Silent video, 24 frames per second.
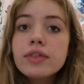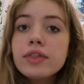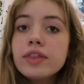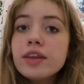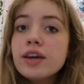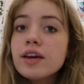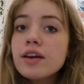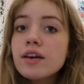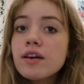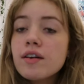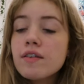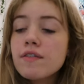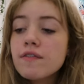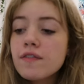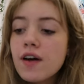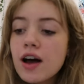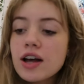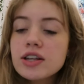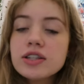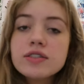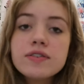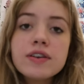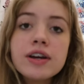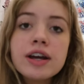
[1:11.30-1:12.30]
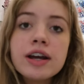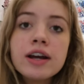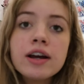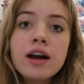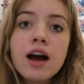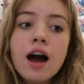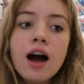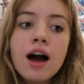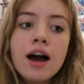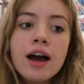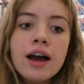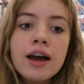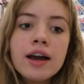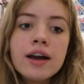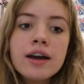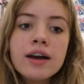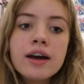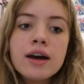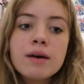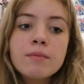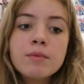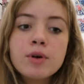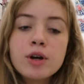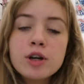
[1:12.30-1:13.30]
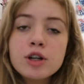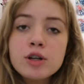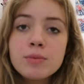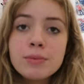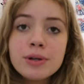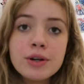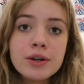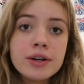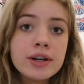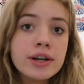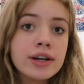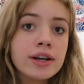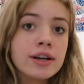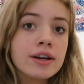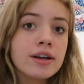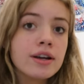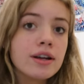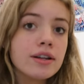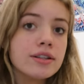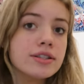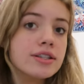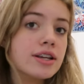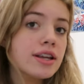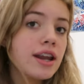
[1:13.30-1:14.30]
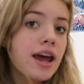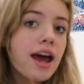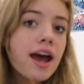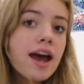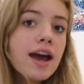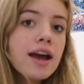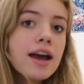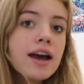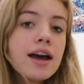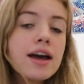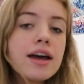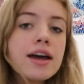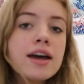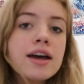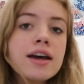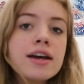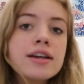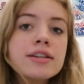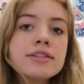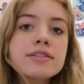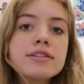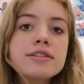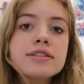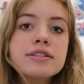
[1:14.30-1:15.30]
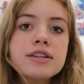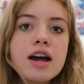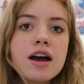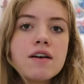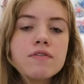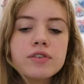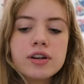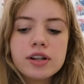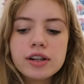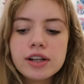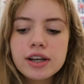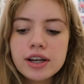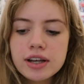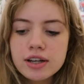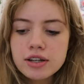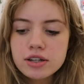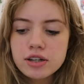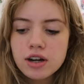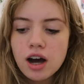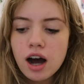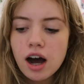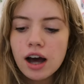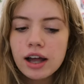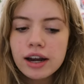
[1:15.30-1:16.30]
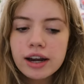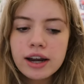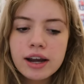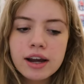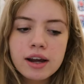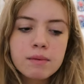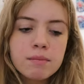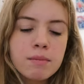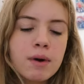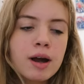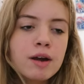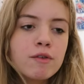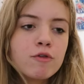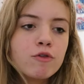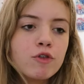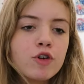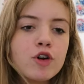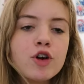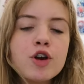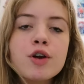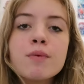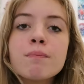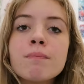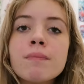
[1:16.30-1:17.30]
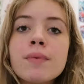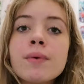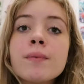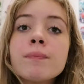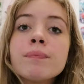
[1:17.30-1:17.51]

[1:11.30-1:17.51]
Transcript: The first thing I am going to be doing today is definitely tidying my room.